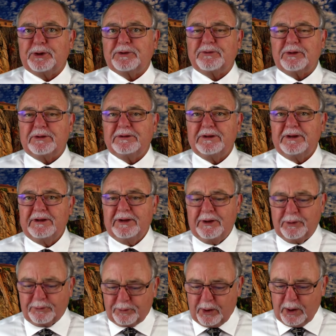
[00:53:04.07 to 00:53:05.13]
beautiful
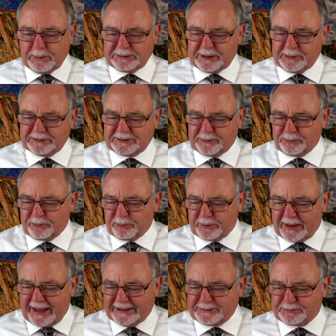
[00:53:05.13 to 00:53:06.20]
robes. He was in a
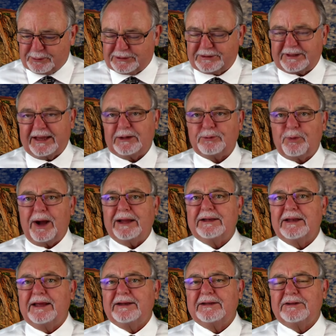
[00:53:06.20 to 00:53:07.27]
nice, pristine white
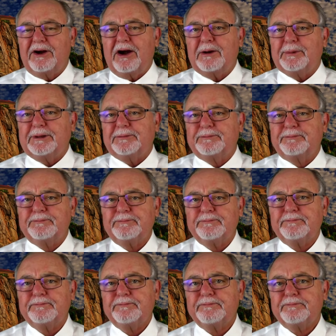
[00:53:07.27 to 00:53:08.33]
linen garment.
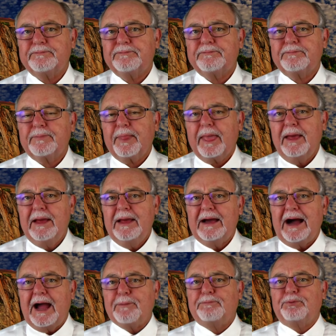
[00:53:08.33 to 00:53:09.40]

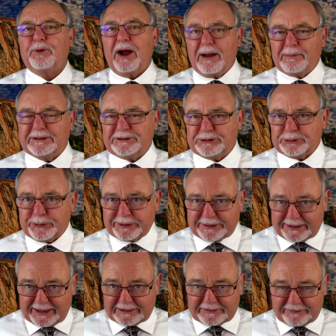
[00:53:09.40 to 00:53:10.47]
I promise you, at
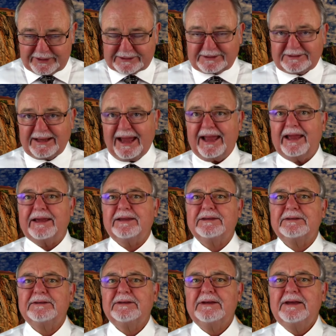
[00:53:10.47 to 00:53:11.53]
the end of this day,
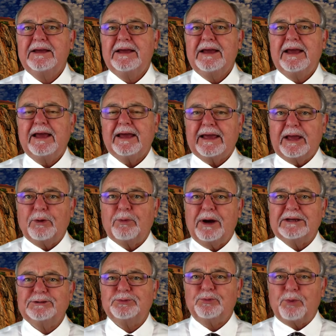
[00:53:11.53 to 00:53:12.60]
he
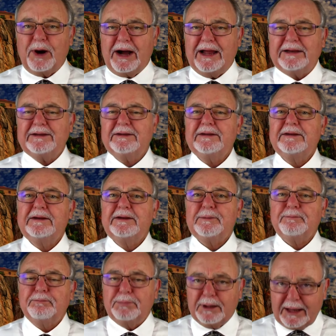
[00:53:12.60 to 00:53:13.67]
was one
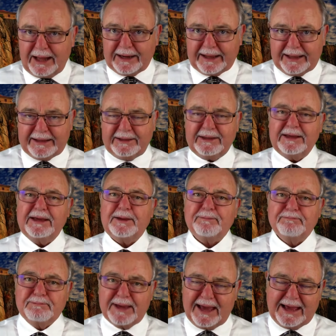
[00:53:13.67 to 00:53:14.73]
bloody
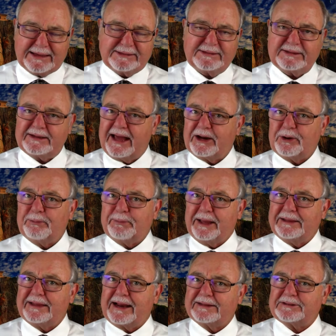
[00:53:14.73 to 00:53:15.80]
mess. And I don't
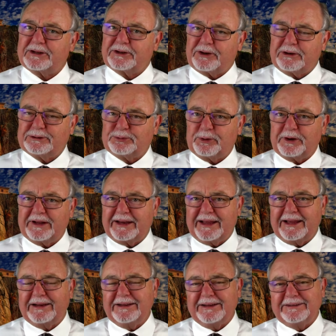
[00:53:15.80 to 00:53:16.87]
mean that as a curse word in
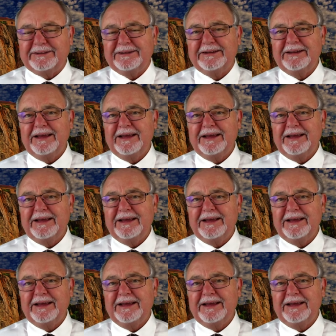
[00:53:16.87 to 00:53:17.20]
England.